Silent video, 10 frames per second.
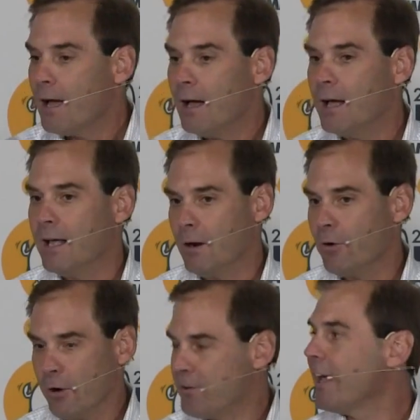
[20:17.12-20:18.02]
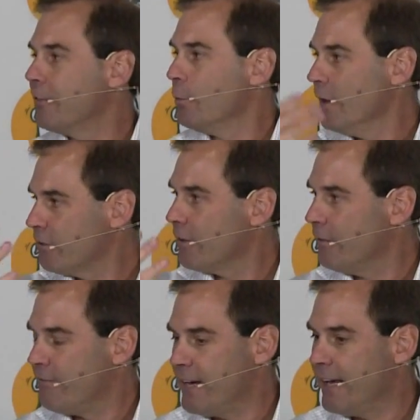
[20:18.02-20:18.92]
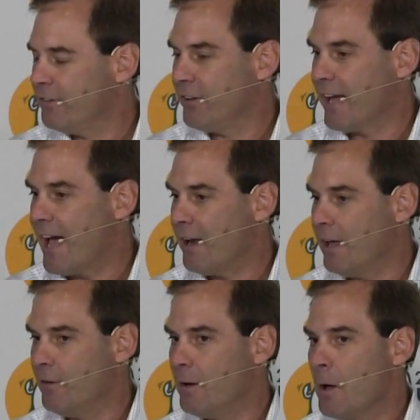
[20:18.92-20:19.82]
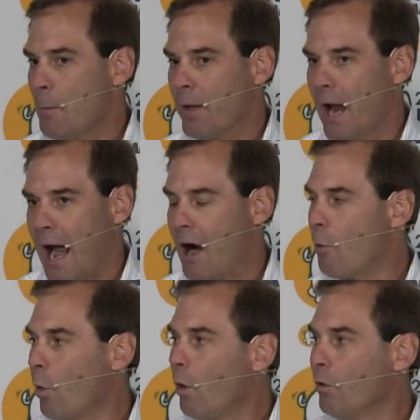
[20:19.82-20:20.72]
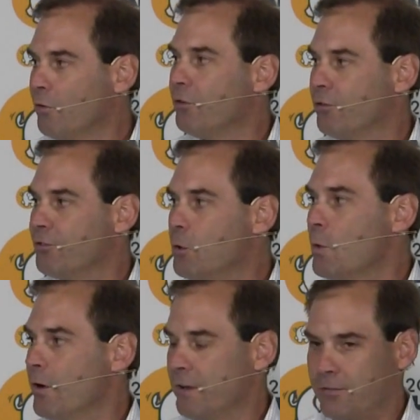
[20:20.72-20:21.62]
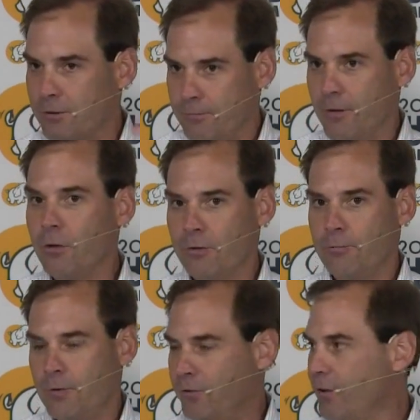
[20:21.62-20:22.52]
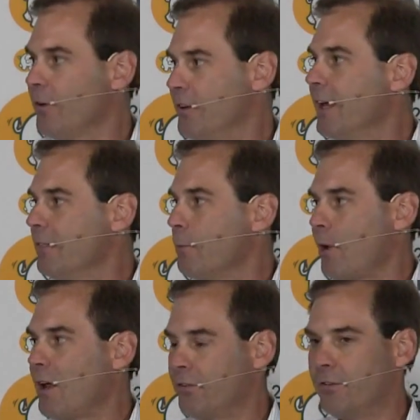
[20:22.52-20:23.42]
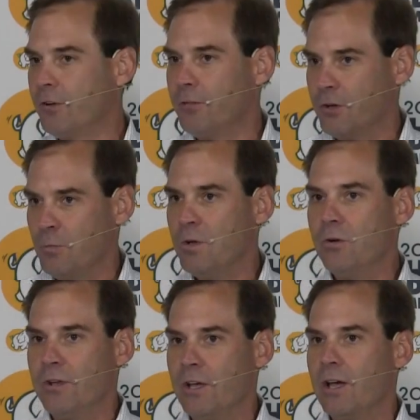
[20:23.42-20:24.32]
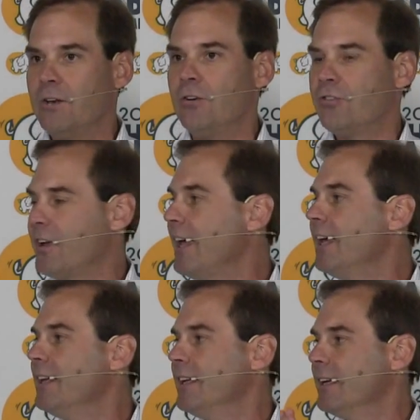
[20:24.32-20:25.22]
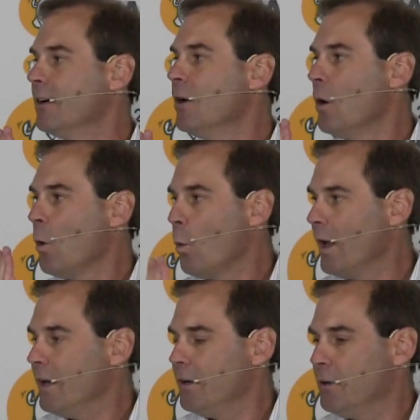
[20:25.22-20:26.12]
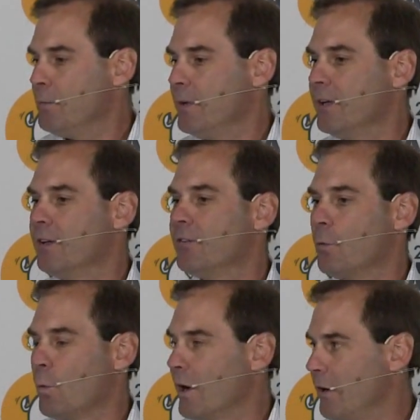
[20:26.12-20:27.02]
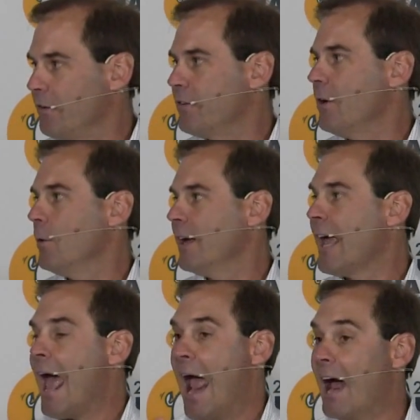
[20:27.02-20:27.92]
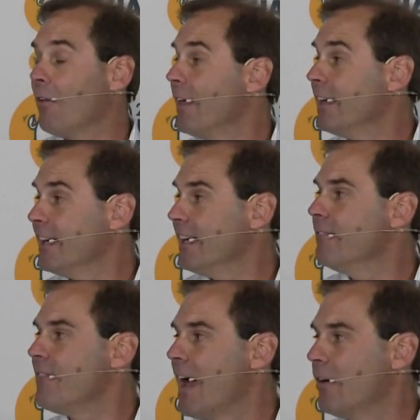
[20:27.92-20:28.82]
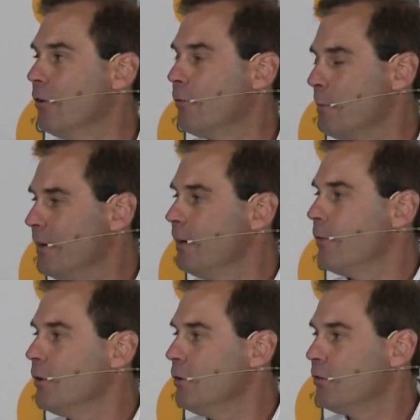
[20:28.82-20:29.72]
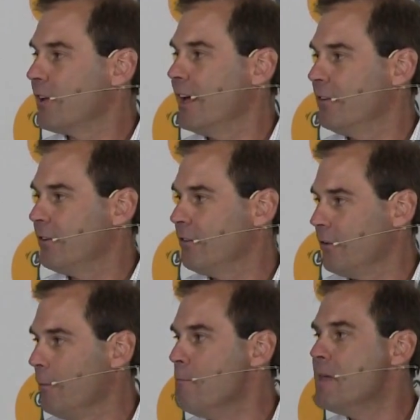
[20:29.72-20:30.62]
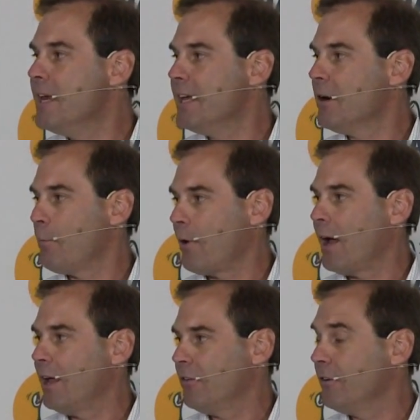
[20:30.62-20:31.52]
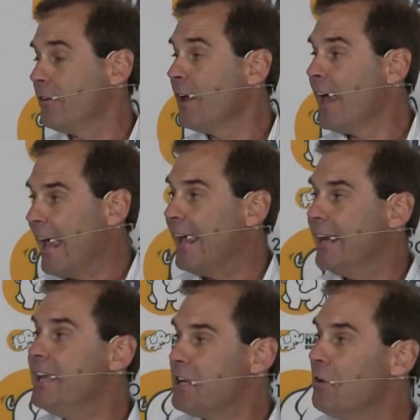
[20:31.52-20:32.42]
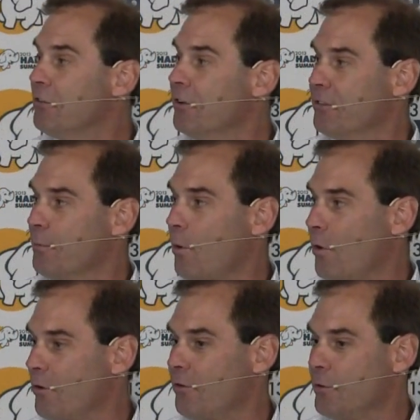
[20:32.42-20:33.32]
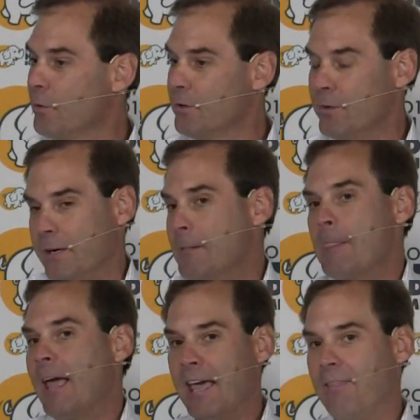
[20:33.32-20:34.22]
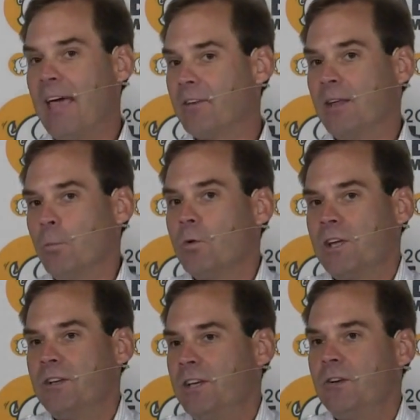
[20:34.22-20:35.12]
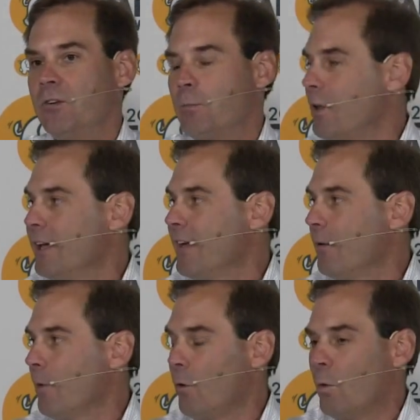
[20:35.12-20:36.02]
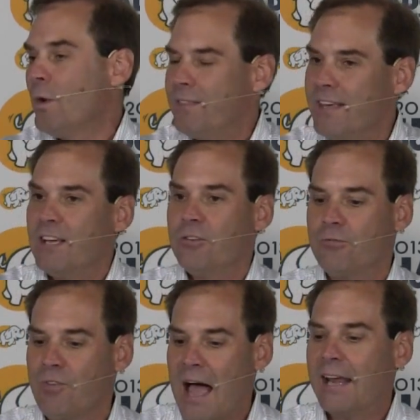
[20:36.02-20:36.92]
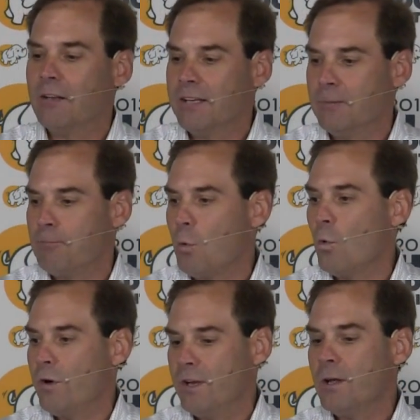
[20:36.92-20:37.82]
or take the risk of the financing out of it. But our role as a steward is to facilitate the process of the community understanding what Hadoop is, where it's going, how they can get value from the different use cases of the many enterprises and ecosystem partners who are doing it. And we'll continue to play that role, and we think it's vitally important